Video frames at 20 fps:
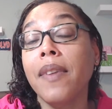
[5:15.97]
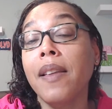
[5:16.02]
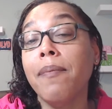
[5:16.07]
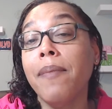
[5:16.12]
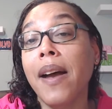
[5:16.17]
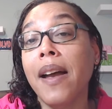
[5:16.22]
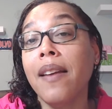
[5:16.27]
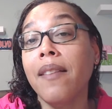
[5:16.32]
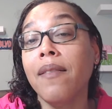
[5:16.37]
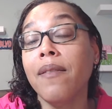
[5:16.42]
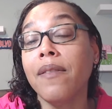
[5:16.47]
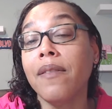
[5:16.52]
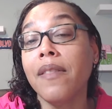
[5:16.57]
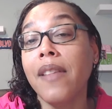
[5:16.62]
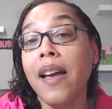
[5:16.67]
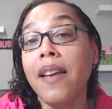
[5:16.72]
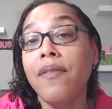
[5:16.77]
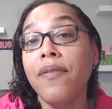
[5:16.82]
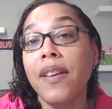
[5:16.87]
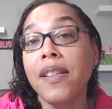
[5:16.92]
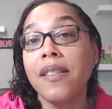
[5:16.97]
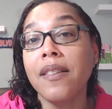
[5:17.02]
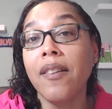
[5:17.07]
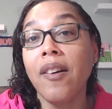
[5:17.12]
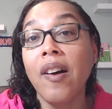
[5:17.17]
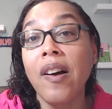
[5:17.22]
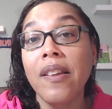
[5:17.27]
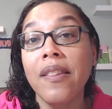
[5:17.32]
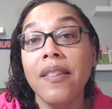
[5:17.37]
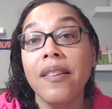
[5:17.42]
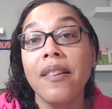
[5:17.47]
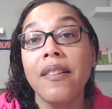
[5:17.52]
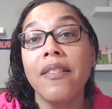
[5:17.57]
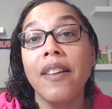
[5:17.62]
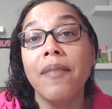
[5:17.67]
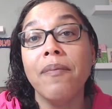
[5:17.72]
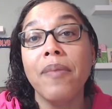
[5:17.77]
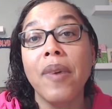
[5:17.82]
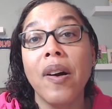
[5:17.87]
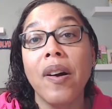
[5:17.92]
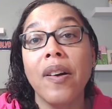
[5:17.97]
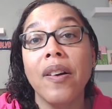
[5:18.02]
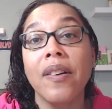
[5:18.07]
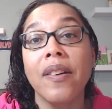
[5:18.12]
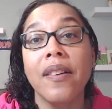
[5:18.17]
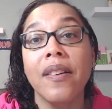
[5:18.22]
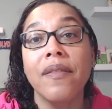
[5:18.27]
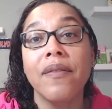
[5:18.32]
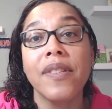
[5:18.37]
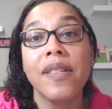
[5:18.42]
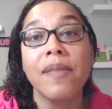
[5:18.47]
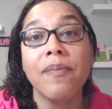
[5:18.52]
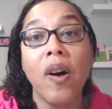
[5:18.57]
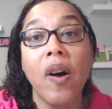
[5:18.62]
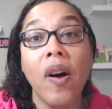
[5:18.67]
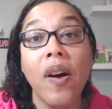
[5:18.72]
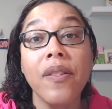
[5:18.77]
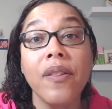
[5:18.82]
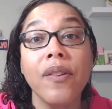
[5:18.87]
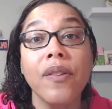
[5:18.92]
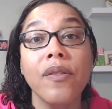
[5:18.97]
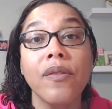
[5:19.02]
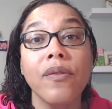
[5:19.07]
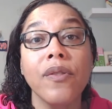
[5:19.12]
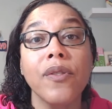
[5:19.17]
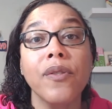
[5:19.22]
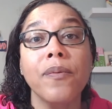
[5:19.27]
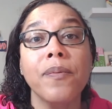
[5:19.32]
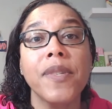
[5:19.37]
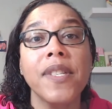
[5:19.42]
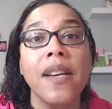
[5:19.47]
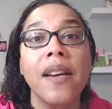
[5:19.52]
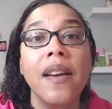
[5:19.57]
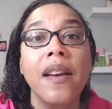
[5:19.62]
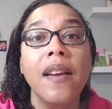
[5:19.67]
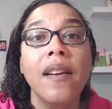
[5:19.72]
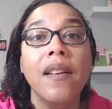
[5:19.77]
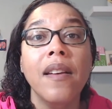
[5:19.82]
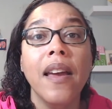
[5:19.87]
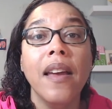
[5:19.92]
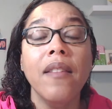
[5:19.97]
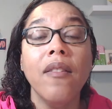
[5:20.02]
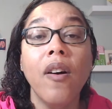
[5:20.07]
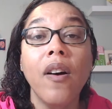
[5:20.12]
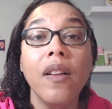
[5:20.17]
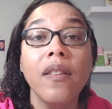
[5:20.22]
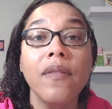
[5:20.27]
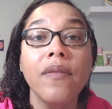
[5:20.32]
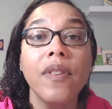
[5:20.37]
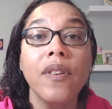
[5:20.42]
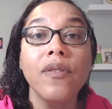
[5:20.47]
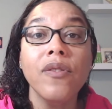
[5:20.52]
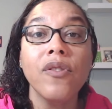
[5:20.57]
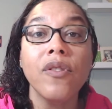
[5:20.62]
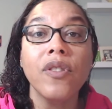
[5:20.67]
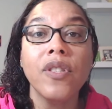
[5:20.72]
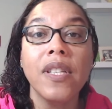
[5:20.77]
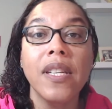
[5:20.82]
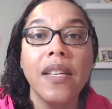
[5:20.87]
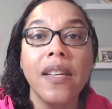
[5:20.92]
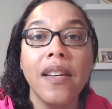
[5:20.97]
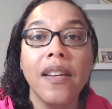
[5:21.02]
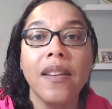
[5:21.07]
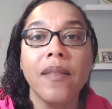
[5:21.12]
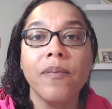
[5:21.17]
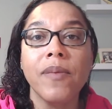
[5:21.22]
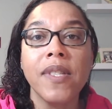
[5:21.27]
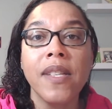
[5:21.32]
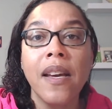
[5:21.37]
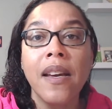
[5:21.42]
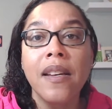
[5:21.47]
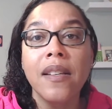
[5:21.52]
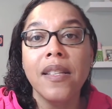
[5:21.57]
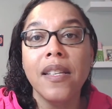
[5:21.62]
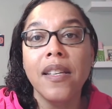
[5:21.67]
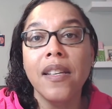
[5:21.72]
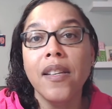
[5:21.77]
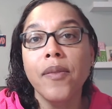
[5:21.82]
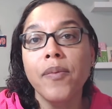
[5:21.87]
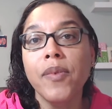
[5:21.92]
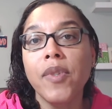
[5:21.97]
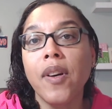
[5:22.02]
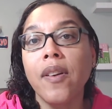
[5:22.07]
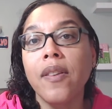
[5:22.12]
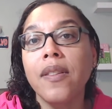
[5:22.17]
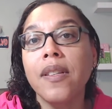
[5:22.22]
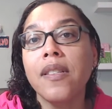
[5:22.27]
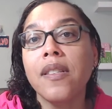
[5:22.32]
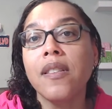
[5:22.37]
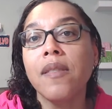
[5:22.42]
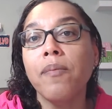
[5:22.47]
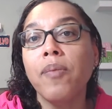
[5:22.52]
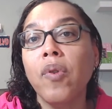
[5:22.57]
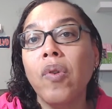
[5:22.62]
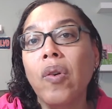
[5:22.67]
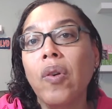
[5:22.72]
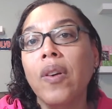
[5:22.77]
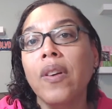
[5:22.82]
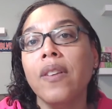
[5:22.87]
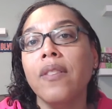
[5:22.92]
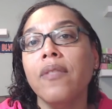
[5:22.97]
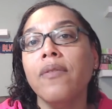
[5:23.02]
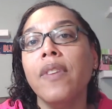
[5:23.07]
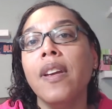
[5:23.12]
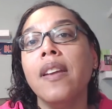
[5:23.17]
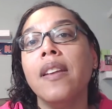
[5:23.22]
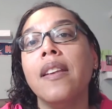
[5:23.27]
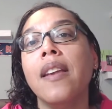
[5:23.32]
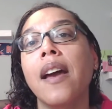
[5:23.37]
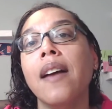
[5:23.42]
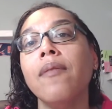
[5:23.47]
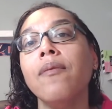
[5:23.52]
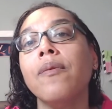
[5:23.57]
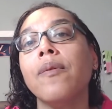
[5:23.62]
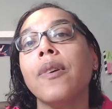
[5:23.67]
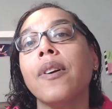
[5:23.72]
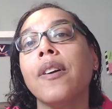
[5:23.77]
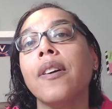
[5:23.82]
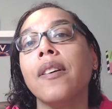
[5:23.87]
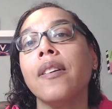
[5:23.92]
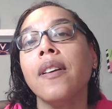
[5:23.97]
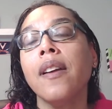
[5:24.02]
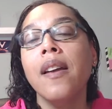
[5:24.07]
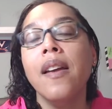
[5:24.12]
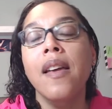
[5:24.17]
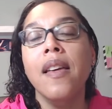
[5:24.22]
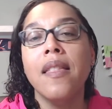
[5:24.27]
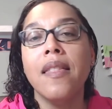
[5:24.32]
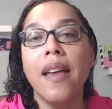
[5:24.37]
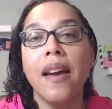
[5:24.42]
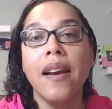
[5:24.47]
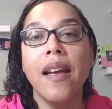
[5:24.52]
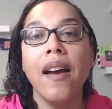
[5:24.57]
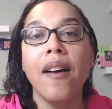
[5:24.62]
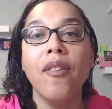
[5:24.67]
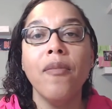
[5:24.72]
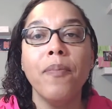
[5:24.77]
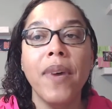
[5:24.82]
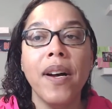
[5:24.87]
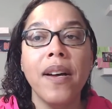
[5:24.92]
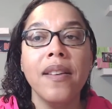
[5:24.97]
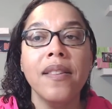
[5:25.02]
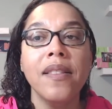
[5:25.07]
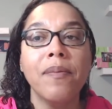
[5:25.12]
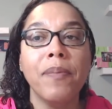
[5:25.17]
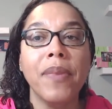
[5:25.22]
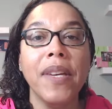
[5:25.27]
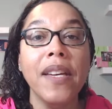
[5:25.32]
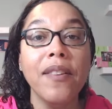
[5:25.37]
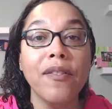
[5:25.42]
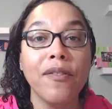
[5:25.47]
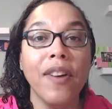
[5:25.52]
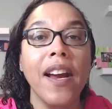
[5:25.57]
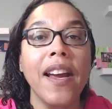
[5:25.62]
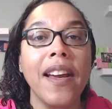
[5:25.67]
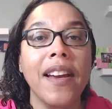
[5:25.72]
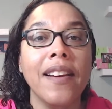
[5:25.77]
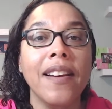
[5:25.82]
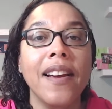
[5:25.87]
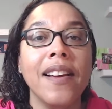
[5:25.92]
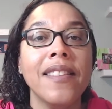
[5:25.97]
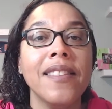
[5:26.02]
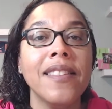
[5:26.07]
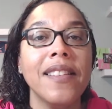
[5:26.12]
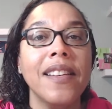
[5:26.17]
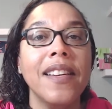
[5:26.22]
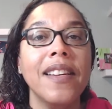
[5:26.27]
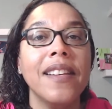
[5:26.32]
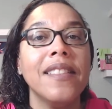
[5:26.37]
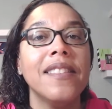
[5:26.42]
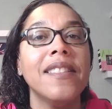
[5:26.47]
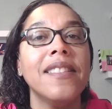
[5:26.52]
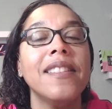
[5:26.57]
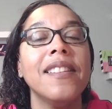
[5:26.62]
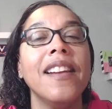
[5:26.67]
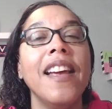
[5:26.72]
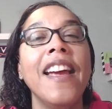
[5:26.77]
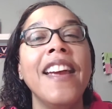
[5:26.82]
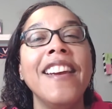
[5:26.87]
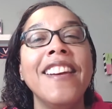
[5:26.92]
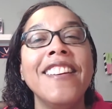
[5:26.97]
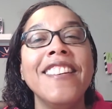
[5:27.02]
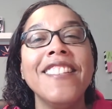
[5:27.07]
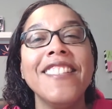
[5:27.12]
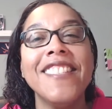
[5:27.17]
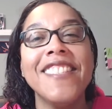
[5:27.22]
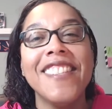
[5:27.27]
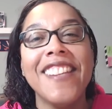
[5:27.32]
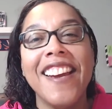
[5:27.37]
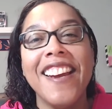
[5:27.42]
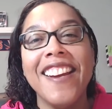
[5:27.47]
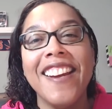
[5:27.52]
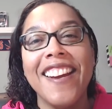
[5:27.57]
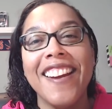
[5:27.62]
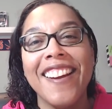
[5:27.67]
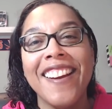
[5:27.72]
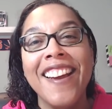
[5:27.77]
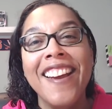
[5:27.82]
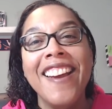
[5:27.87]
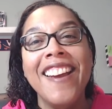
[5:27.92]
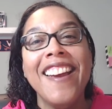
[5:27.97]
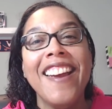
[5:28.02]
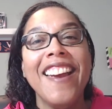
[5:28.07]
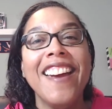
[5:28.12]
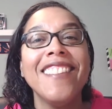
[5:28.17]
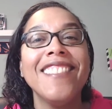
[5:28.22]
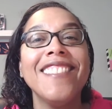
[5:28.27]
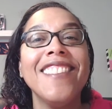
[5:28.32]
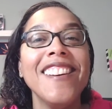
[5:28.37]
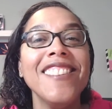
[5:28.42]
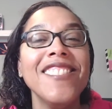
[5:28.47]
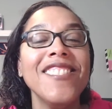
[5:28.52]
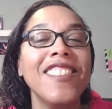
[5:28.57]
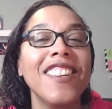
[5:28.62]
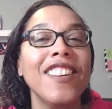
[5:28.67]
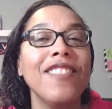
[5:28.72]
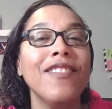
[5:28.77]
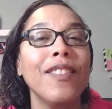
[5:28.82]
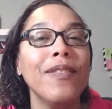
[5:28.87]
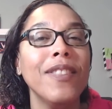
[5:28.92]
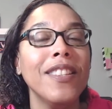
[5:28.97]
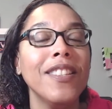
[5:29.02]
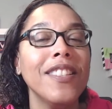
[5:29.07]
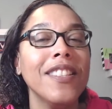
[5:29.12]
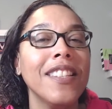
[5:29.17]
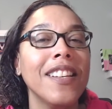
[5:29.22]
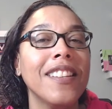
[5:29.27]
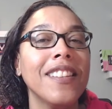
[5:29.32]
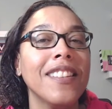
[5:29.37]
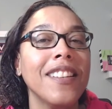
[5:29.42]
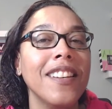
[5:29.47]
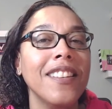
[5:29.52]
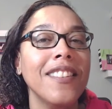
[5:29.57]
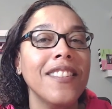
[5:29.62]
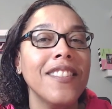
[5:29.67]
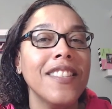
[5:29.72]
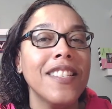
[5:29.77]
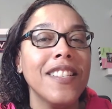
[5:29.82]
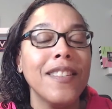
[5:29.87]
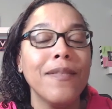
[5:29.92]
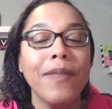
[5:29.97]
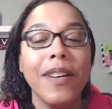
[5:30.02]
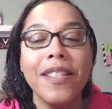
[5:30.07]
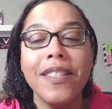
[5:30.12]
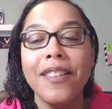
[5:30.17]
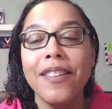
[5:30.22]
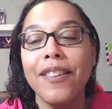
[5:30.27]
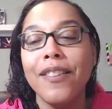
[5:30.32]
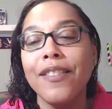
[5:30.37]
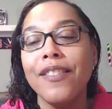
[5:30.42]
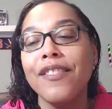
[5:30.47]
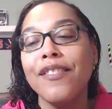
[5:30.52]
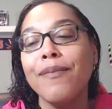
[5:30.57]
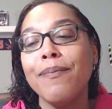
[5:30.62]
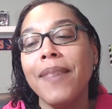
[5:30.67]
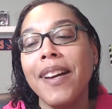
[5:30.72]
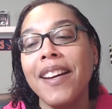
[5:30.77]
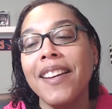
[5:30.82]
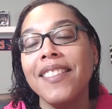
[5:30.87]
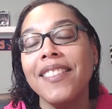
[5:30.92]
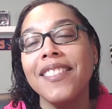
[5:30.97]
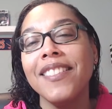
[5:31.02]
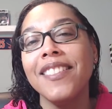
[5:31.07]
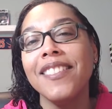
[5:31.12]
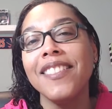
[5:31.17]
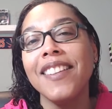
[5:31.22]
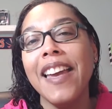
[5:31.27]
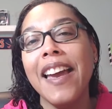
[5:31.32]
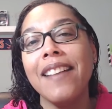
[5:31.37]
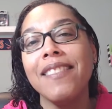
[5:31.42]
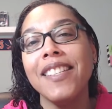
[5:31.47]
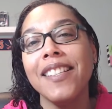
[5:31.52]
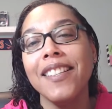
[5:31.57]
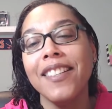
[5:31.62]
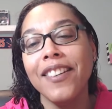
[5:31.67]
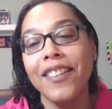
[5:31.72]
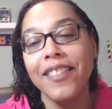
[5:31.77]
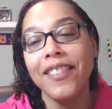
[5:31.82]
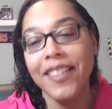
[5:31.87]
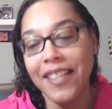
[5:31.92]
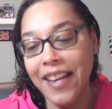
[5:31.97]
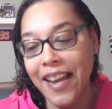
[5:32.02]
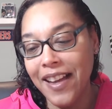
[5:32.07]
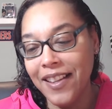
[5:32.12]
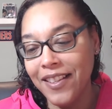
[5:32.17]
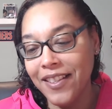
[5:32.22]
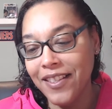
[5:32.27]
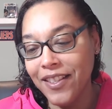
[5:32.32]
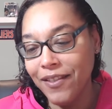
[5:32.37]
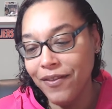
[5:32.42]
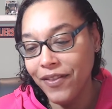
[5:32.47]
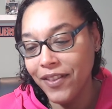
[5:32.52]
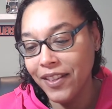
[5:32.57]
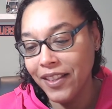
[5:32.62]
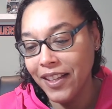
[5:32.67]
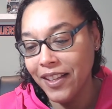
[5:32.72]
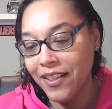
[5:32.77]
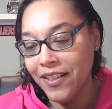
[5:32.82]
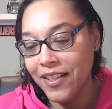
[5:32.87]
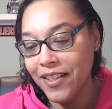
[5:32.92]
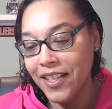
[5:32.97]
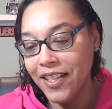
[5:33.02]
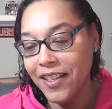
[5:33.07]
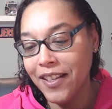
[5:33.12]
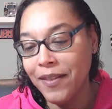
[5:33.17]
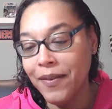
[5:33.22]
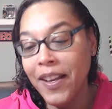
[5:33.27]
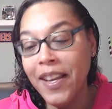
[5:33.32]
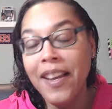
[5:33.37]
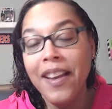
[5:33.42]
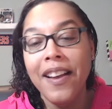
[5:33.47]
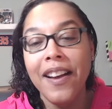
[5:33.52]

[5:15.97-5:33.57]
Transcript: In my life as an author, I'm part of some author groups. And all of those are teams. Teams are the supportive network that help us be great, as the kids today are saying. And yesterday, when we looked at leadership, I took you through my little Captain Kirk analogy for leadership.